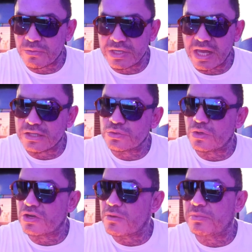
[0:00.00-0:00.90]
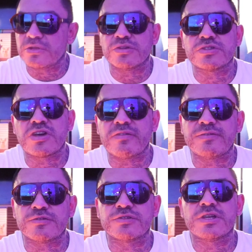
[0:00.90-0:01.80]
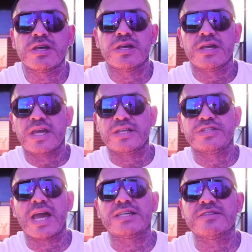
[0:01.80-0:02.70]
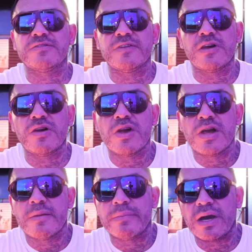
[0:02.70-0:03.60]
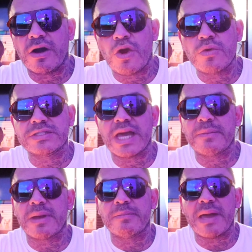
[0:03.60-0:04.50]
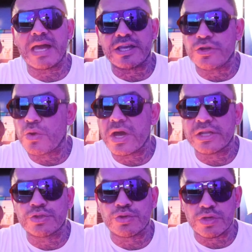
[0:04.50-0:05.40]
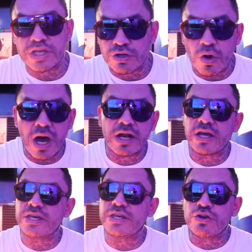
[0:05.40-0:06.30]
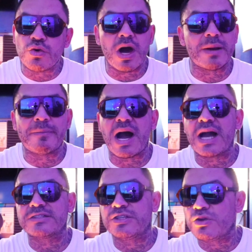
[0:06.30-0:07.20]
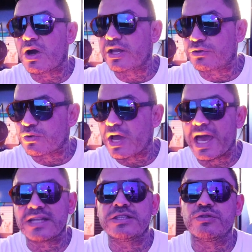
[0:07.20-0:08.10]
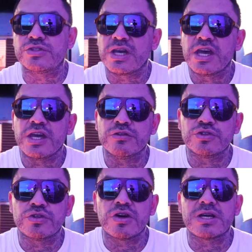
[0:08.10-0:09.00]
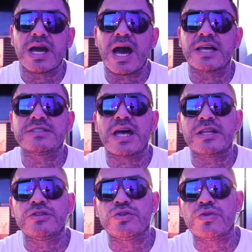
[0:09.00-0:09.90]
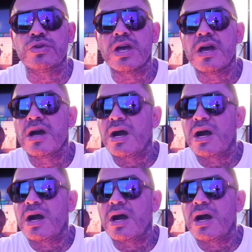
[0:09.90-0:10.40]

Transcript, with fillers: We got into a couple little scuffles in Jacksonville, but always had my back. He knew how to he knew how to box. He knew how to throw hands. He was a good guy, solid dude.